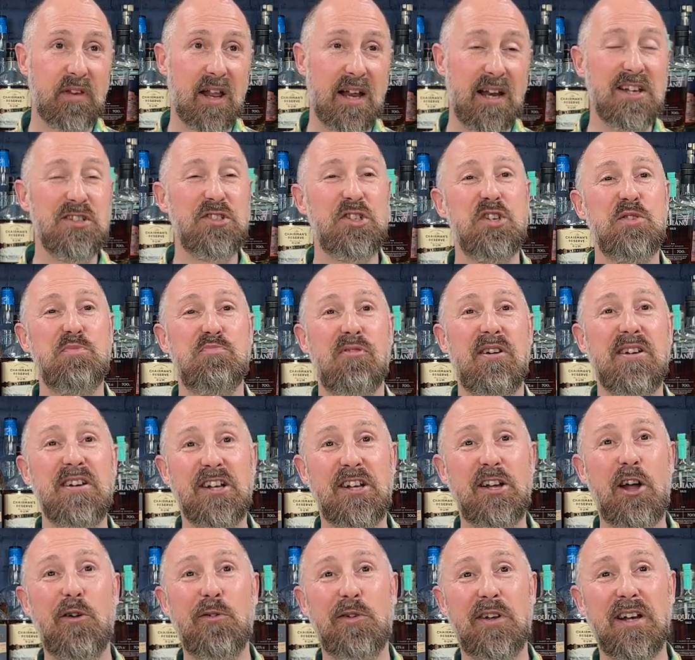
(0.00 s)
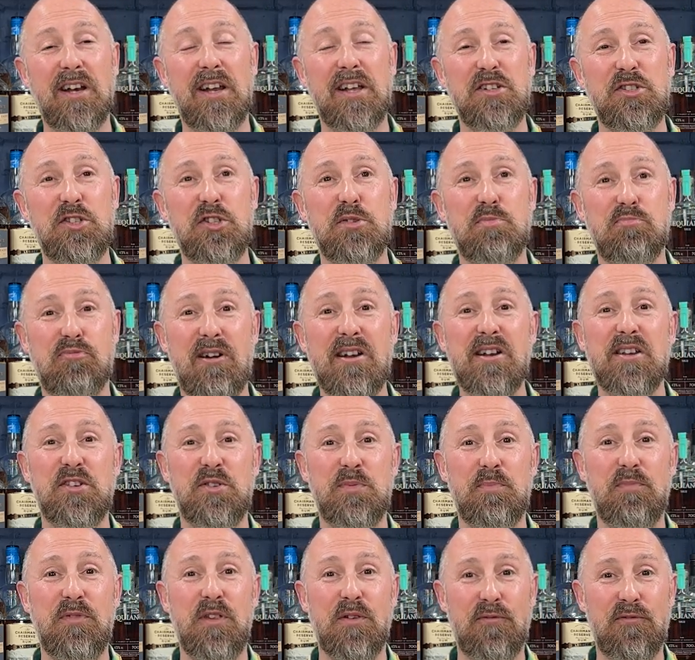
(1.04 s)
Let's just break the coconut, let's just break this,
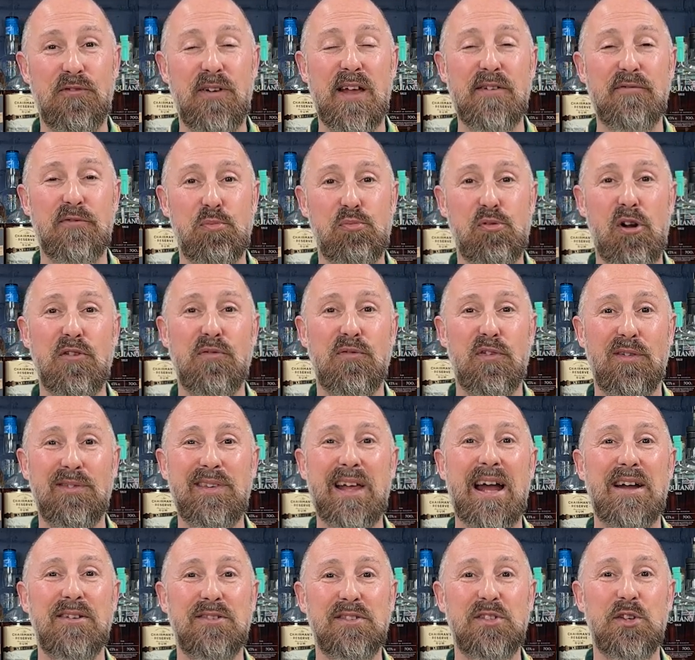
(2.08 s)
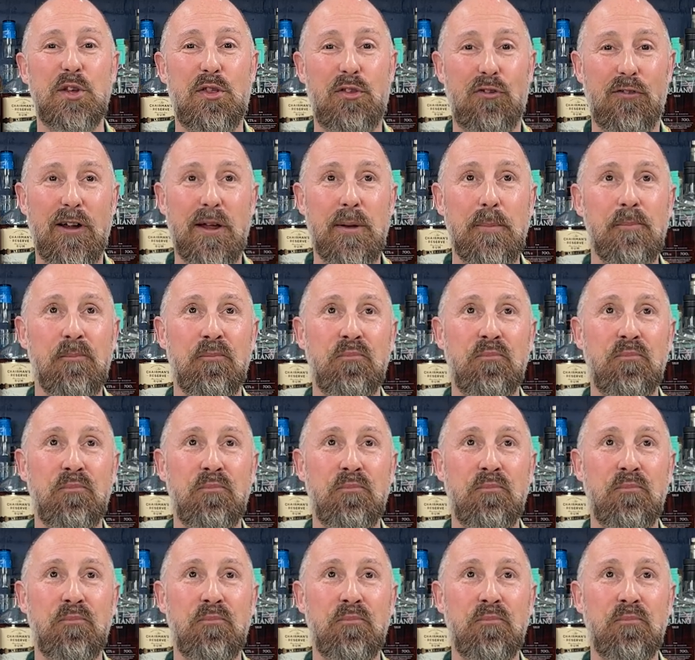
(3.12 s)
the flavor profile down into three.